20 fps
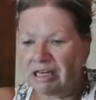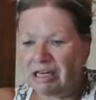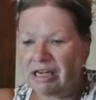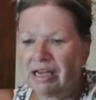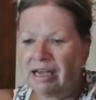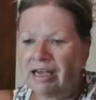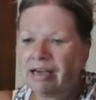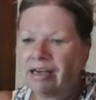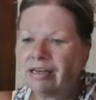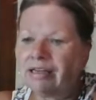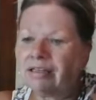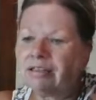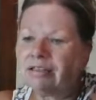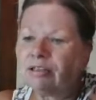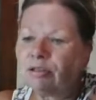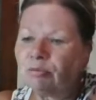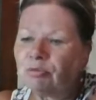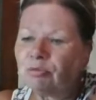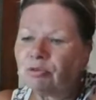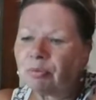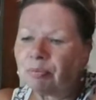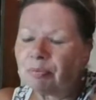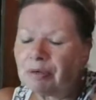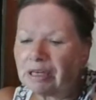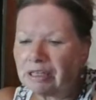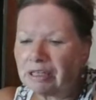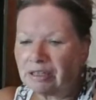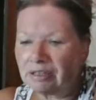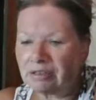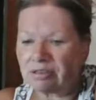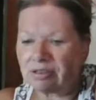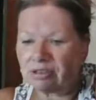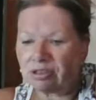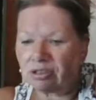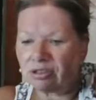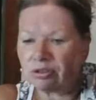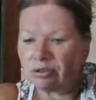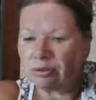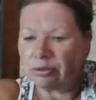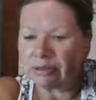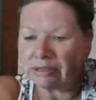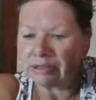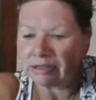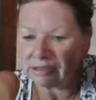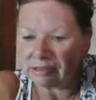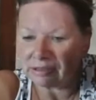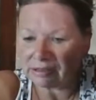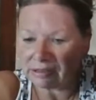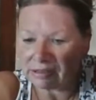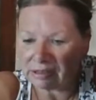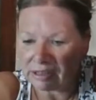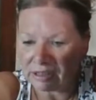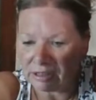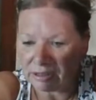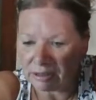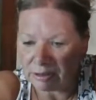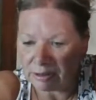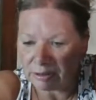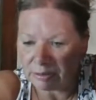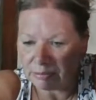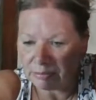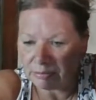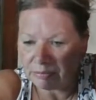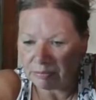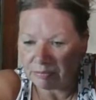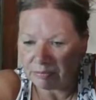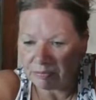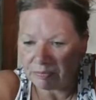add a little more paint to it this time.